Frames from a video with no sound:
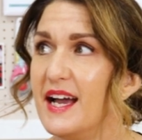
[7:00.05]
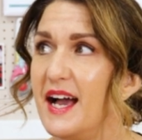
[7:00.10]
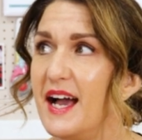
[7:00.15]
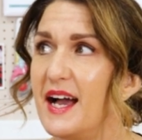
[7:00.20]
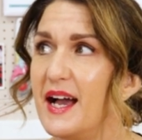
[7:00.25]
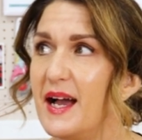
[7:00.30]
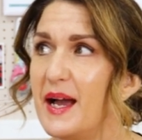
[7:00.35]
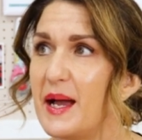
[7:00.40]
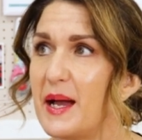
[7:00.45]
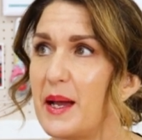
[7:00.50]

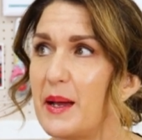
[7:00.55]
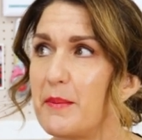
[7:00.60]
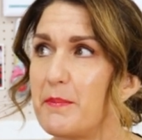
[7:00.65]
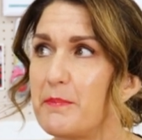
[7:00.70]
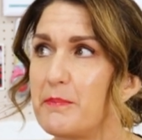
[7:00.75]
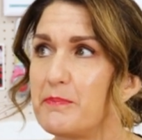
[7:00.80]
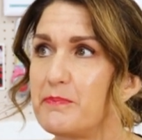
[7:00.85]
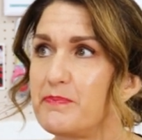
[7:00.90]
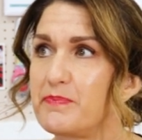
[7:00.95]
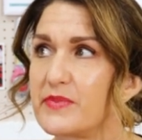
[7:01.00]

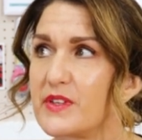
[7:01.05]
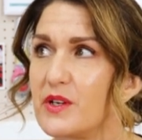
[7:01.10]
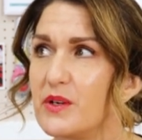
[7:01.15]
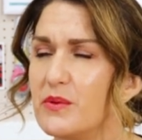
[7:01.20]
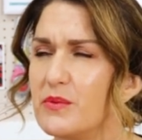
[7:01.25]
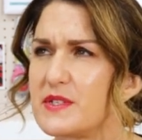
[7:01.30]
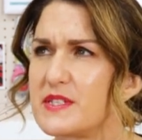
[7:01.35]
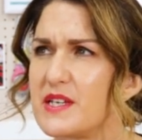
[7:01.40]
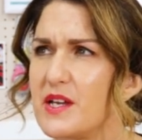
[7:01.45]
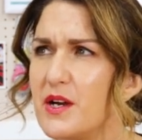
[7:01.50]
Um,
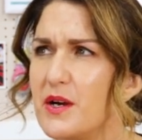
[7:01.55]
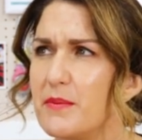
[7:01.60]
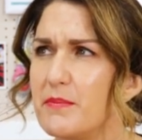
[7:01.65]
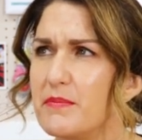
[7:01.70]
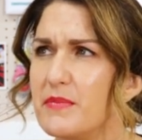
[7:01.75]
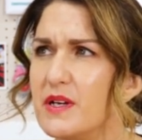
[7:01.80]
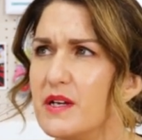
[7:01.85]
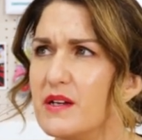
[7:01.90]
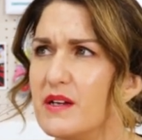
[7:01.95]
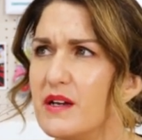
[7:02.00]
or was it
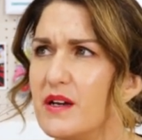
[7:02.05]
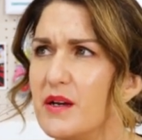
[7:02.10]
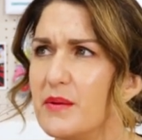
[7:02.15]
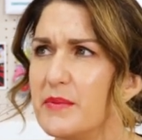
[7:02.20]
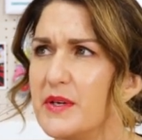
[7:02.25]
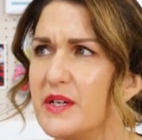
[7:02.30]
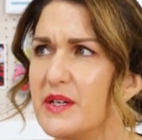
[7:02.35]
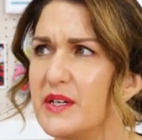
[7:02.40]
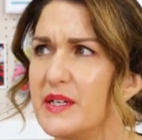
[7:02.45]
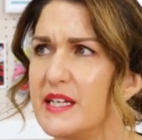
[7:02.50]
on
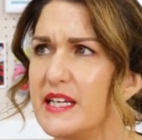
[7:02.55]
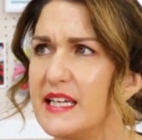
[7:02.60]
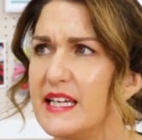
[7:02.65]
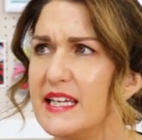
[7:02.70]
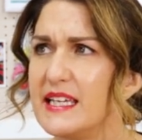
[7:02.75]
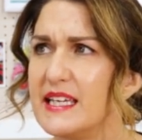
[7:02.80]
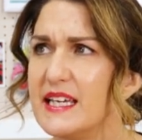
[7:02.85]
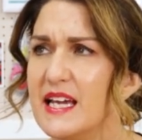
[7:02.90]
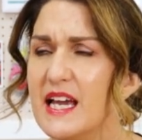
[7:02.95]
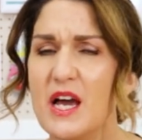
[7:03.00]

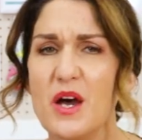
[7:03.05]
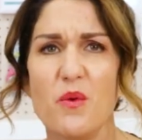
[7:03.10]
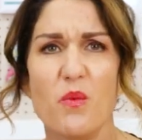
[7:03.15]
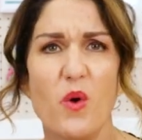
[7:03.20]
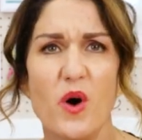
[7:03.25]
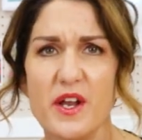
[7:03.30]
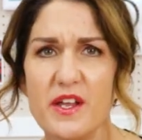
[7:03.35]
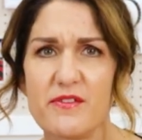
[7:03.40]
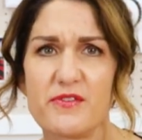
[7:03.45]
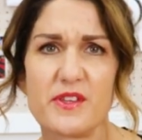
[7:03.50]
Armani?
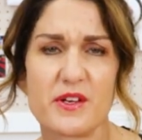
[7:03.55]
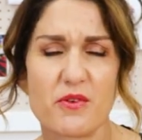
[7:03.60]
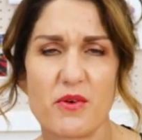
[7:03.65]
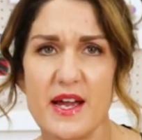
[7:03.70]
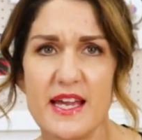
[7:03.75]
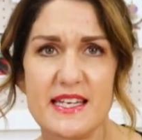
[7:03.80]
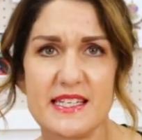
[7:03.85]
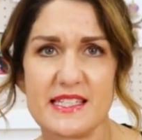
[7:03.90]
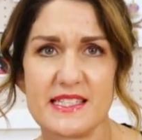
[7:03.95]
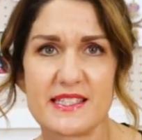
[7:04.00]
One of the
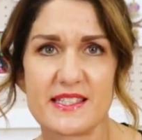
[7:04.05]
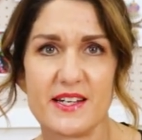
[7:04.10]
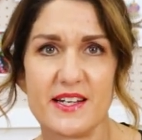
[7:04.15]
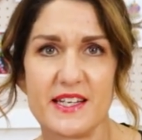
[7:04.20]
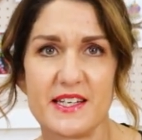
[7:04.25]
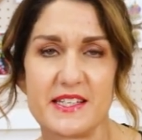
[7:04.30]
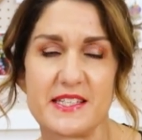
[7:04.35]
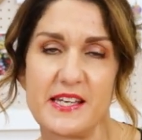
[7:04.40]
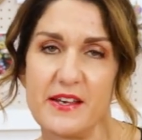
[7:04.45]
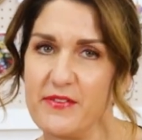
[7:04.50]
great
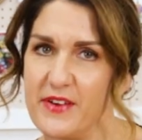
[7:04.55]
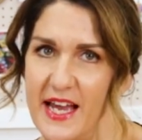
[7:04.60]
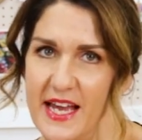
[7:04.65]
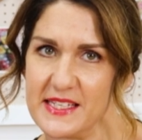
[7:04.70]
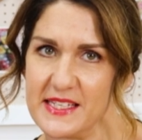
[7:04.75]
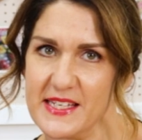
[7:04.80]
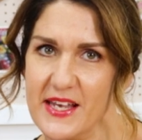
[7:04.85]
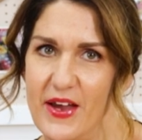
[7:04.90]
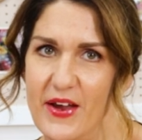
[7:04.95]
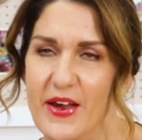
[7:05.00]
designers of
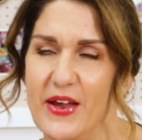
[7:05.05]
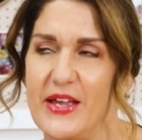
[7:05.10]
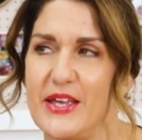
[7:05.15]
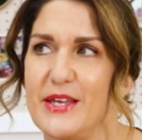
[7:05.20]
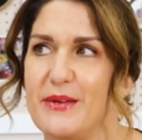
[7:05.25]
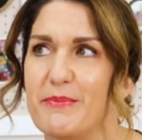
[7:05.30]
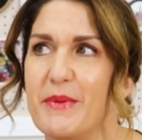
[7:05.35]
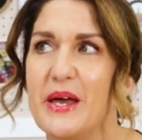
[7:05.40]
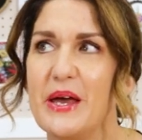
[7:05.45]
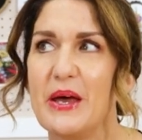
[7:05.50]

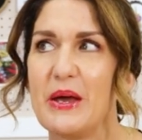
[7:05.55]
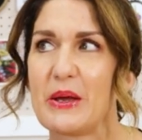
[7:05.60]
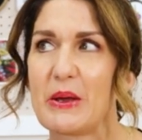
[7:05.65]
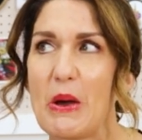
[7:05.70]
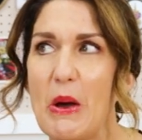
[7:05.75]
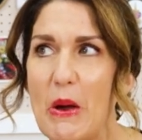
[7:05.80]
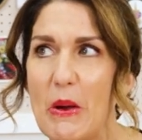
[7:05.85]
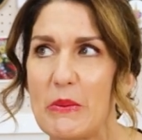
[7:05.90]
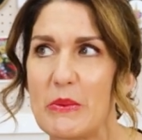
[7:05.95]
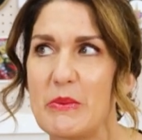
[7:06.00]
time.
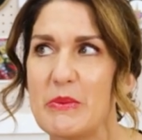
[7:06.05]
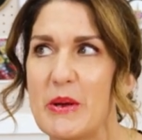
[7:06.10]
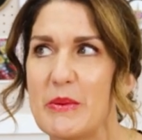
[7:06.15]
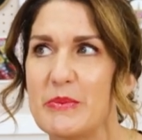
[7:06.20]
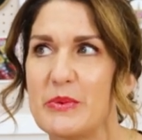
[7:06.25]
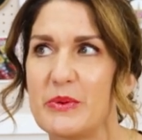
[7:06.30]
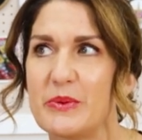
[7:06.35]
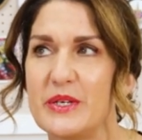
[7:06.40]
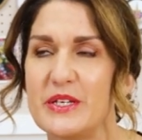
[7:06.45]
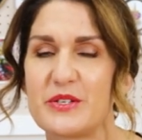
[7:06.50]
Can't
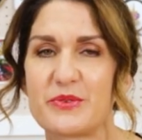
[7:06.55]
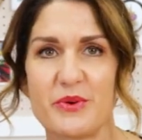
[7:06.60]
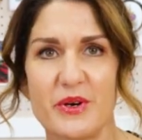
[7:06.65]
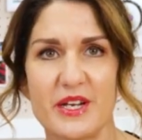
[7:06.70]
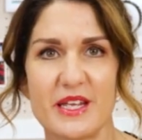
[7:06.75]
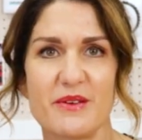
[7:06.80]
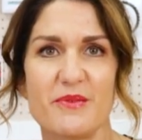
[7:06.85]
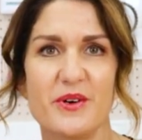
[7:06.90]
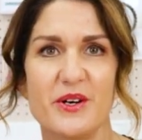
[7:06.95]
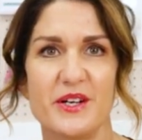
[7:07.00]
remember which
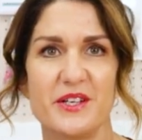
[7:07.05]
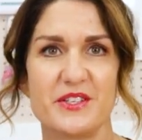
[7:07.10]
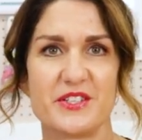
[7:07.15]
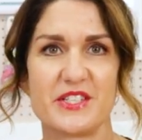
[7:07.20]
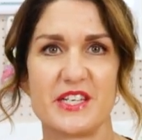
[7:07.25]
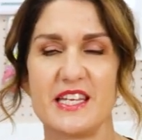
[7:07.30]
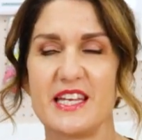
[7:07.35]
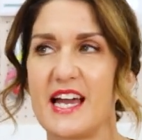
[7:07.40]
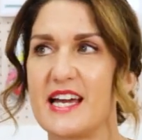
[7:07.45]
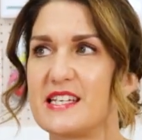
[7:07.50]
one it was.
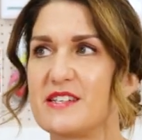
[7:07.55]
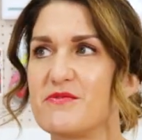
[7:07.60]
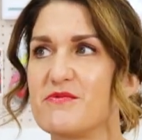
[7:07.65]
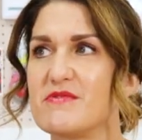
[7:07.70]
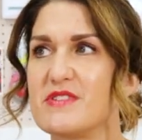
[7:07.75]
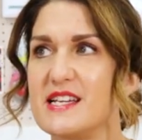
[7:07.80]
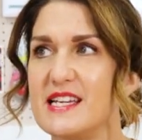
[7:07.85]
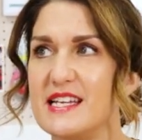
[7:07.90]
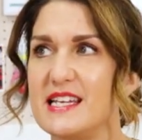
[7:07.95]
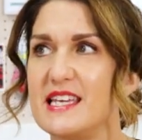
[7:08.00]
She had a
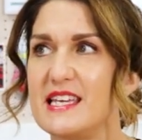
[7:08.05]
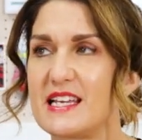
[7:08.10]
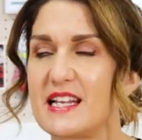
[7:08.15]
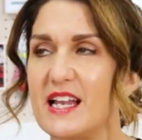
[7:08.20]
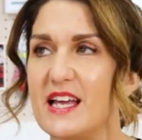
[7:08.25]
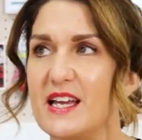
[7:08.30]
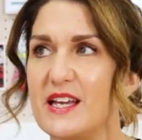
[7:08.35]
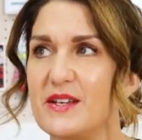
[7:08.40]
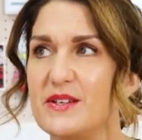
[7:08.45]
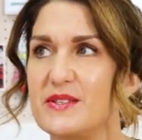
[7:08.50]
really
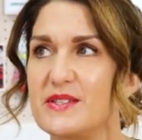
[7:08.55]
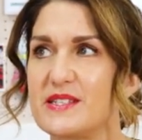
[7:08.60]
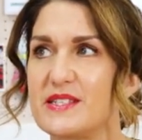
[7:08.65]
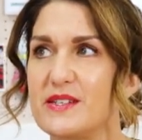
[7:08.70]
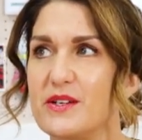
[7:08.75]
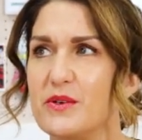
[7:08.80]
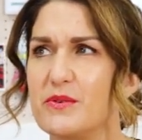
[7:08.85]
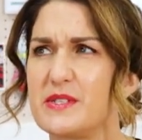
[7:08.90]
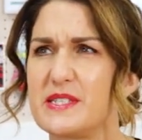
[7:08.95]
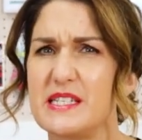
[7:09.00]
close,
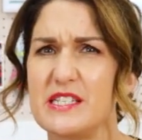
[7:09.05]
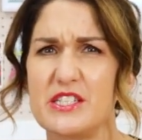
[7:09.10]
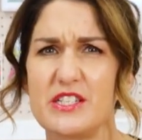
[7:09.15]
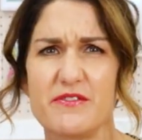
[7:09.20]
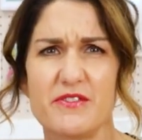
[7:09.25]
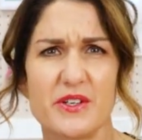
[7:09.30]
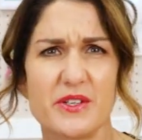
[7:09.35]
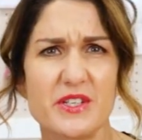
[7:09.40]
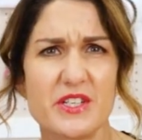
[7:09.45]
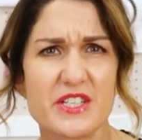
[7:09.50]
or was it
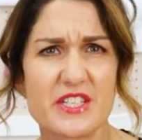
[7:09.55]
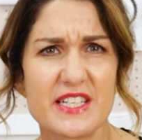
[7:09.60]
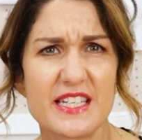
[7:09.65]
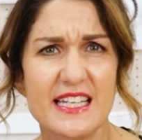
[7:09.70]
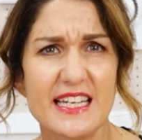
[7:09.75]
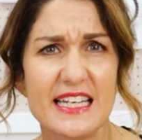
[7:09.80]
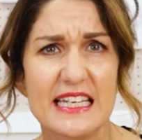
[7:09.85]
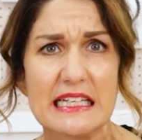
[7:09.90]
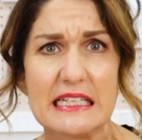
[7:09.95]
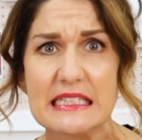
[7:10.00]

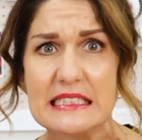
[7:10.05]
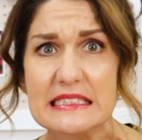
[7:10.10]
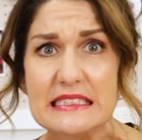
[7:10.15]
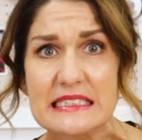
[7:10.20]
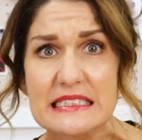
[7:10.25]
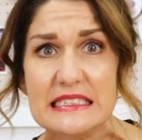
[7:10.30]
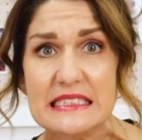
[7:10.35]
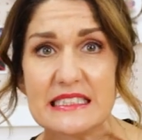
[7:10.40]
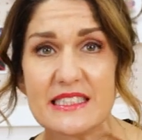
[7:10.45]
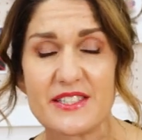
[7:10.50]
Givenchy?
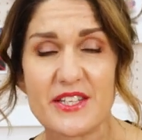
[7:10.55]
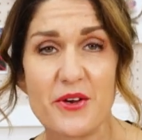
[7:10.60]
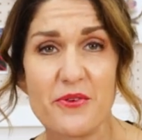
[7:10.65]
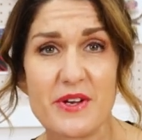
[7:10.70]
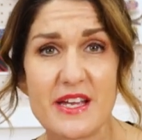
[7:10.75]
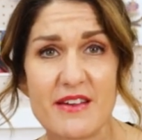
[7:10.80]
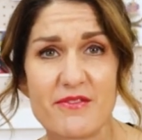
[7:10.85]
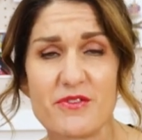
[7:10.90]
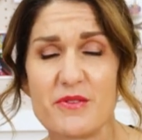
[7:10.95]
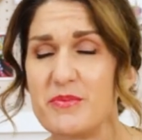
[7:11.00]

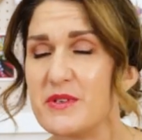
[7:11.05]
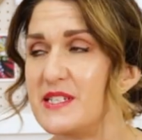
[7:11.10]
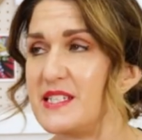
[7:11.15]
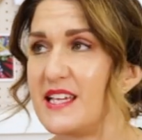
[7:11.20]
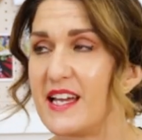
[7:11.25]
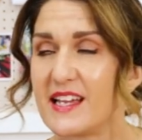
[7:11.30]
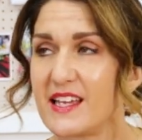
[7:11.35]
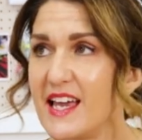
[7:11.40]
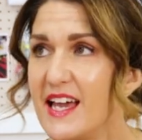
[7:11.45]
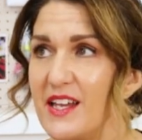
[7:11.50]
Sorry,
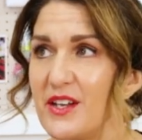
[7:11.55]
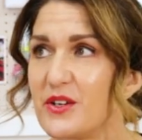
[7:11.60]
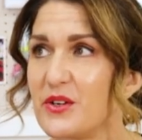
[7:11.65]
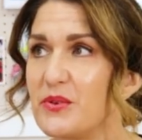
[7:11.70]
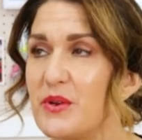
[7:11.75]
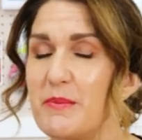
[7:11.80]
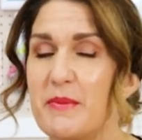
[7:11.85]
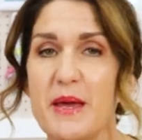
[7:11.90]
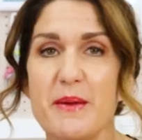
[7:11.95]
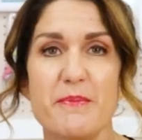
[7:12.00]
everybody, I cannot
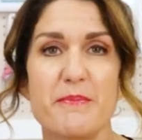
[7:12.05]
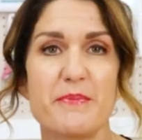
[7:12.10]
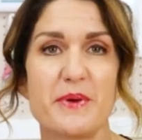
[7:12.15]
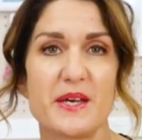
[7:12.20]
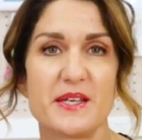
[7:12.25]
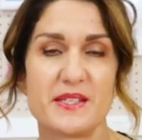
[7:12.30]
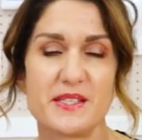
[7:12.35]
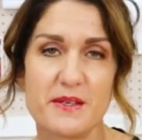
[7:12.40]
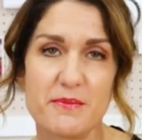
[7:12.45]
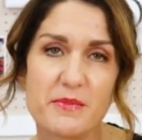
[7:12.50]

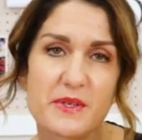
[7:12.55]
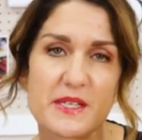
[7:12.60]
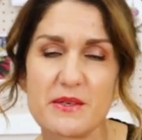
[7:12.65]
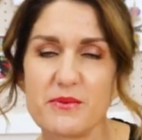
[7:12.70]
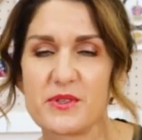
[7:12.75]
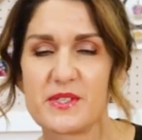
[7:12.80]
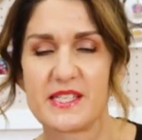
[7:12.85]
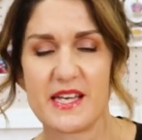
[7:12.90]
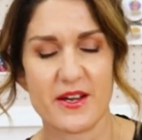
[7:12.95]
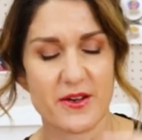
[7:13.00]
remember. Somebody
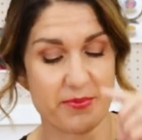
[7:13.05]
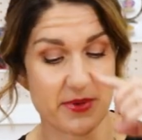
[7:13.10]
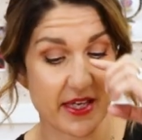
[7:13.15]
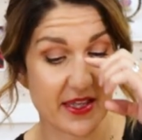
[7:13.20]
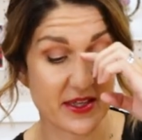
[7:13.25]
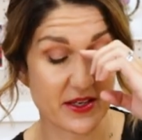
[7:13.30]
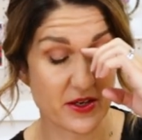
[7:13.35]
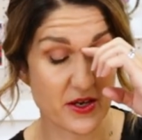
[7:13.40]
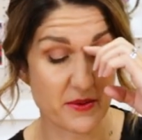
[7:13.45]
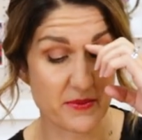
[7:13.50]
will tell me
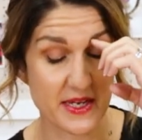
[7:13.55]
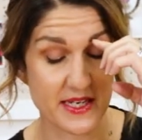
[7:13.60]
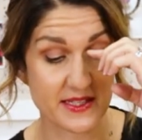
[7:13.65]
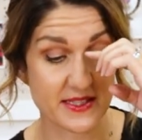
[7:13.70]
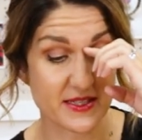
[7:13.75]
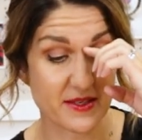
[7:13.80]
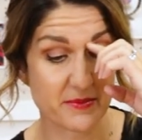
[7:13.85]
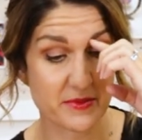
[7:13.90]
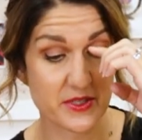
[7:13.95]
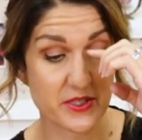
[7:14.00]
in the
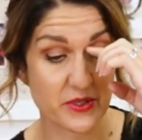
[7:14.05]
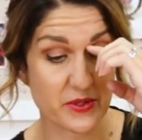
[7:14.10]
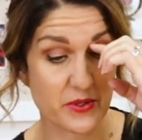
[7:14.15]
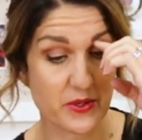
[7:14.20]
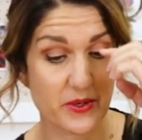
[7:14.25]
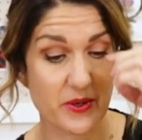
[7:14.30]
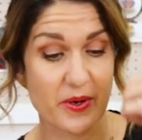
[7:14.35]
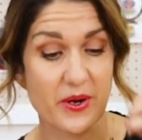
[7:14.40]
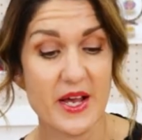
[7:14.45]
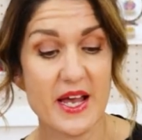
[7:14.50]
comments, I'm
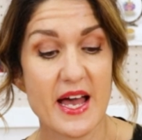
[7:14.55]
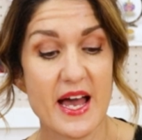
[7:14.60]
sure.